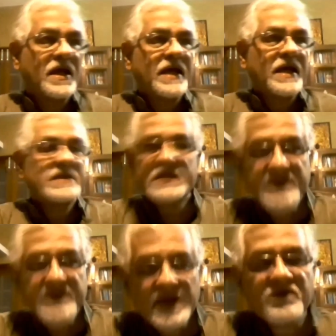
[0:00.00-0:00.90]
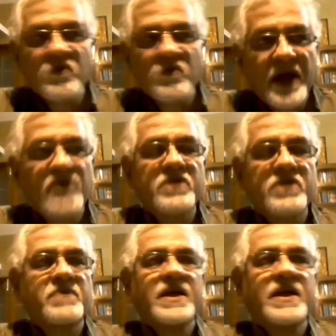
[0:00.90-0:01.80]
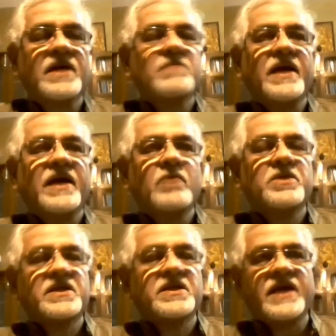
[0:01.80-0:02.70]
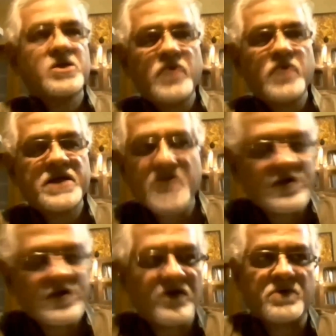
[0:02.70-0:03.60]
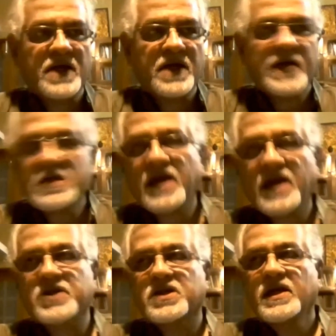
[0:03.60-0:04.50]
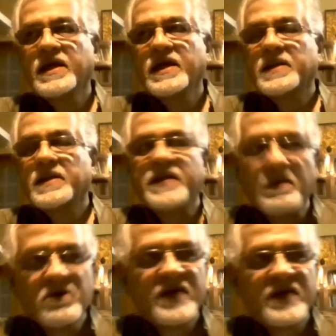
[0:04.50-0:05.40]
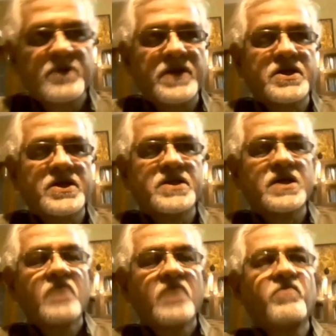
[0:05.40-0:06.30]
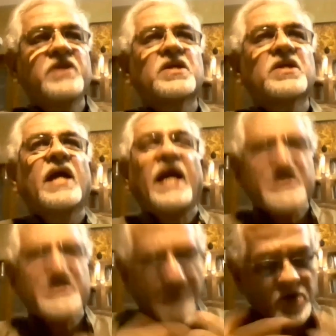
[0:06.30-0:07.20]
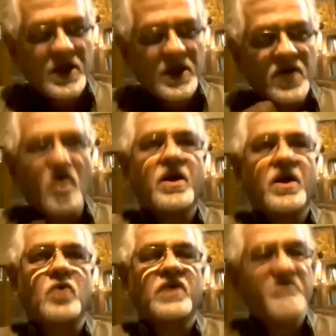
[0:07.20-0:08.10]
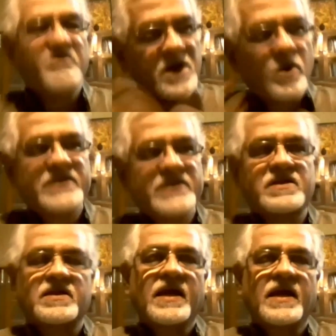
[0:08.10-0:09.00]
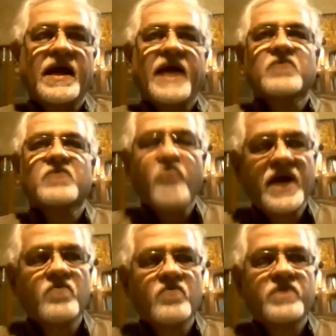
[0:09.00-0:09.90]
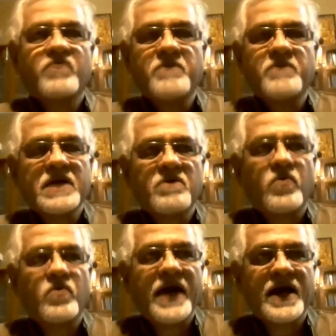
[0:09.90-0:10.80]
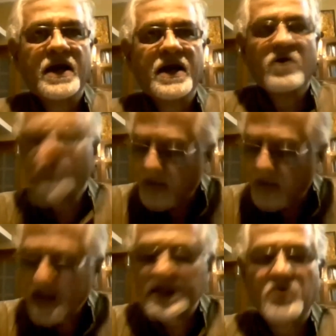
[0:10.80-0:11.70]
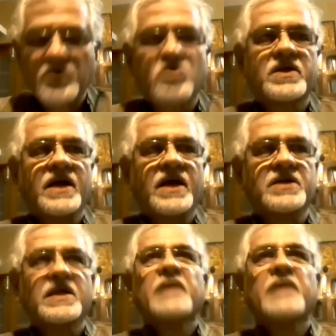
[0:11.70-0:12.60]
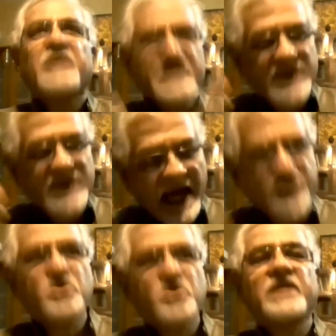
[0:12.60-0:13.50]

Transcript: Just think of the way in which Malayalam language has actually transformed, has changed. The number of expressions which has actually gone out have been questioned, and the way in which we've become aware, we bite our own tongues. That is actually the